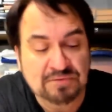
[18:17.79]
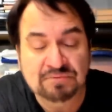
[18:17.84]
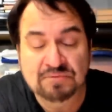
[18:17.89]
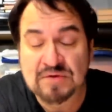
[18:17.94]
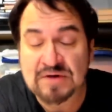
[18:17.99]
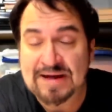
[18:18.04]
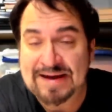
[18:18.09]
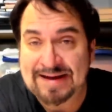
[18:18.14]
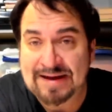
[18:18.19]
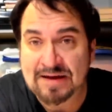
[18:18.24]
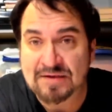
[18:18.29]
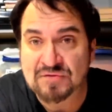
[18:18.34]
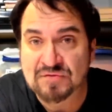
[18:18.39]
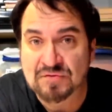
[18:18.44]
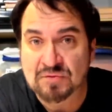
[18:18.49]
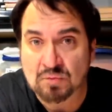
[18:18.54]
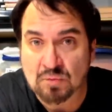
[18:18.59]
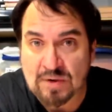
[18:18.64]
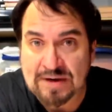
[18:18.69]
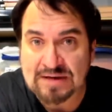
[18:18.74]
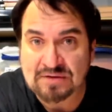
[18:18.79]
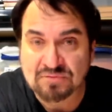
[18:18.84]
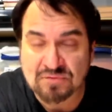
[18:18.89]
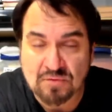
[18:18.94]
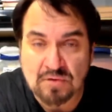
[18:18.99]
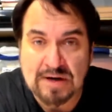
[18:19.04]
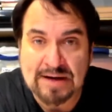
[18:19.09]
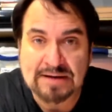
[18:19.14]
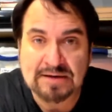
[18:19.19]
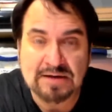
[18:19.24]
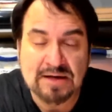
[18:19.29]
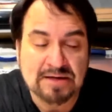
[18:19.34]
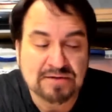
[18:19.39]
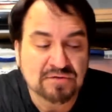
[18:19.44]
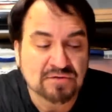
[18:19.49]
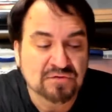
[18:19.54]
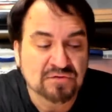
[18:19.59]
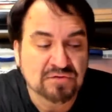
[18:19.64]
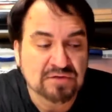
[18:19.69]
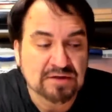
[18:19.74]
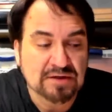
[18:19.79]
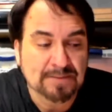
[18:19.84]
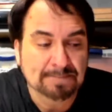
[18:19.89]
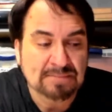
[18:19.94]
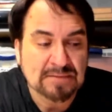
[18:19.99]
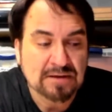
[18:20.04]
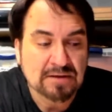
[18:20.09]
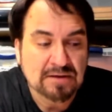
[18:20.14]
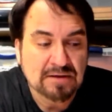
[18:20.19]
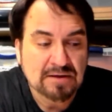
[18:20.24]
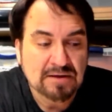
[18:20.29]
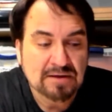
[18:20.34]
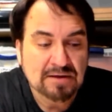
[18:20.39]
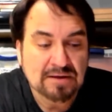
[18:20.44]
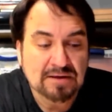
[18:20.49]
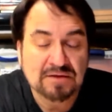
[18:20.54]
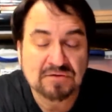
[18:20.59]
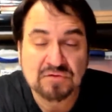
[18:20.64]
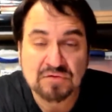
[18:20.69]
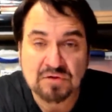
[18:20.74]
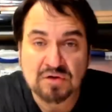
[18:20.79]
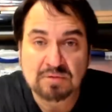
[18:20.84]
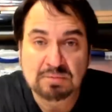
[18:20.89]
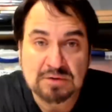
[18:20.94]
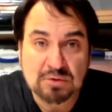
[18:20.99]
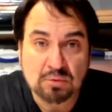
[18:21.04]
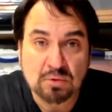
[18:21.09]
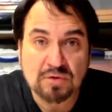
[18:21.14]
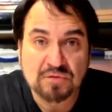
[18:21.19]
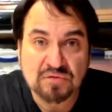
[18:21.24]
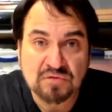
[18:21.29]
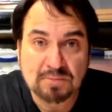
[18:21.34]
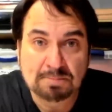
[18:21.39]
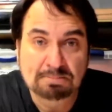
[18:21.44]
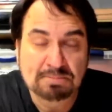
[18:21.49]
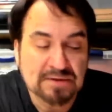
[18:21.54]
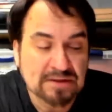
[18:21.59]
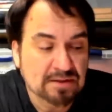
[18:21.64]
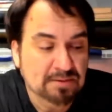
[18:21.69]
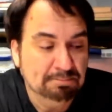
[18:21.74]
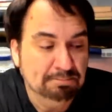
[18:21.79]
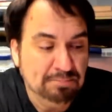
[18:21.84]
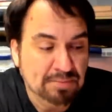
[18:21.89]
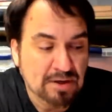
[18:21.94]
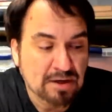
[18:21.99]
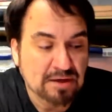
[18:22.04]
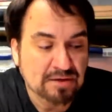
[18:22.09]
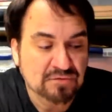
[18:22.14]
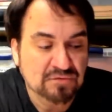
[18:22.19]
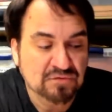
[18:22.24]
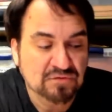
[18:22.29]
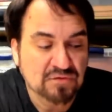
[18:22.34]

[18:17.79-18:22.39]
If it has the right variety on this thing, it's going to be worth some big bucks.